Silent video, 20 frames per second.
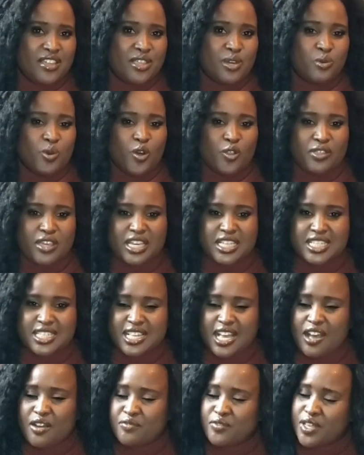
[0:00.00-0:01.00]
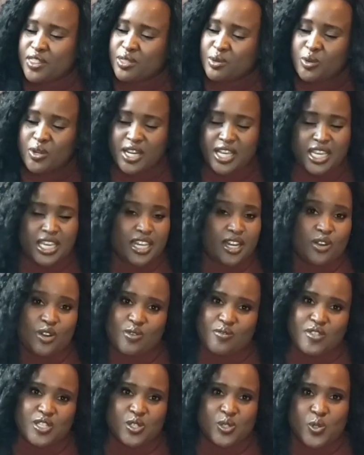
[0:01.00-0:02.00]
they want their stuff, and they want to get out
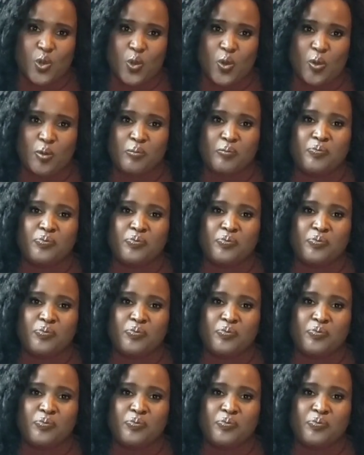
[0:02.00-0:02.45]
of the store.